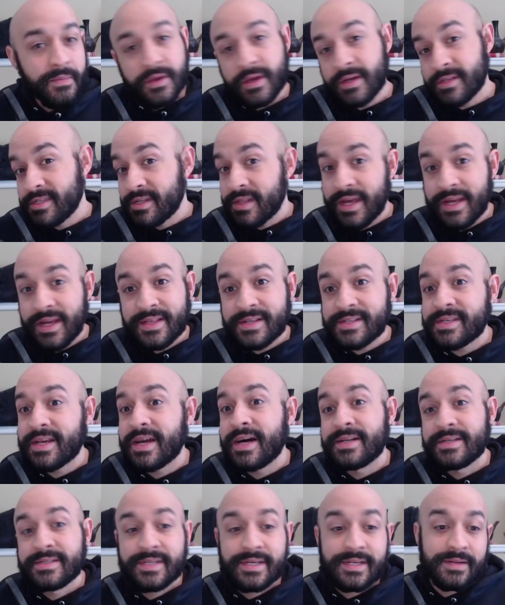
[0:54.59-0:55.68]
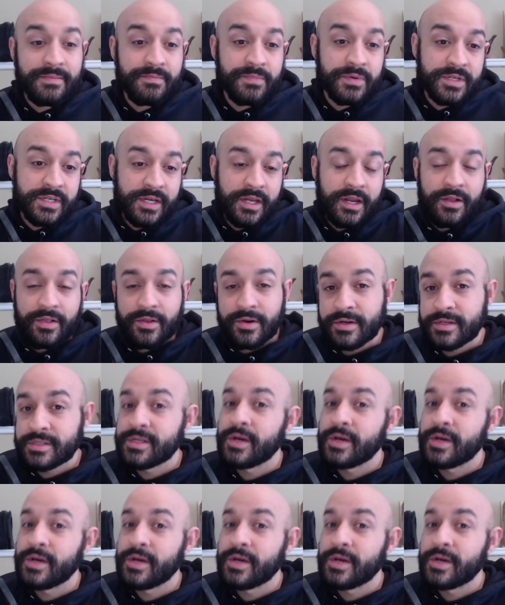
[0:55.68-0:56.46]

because you like this content in particular.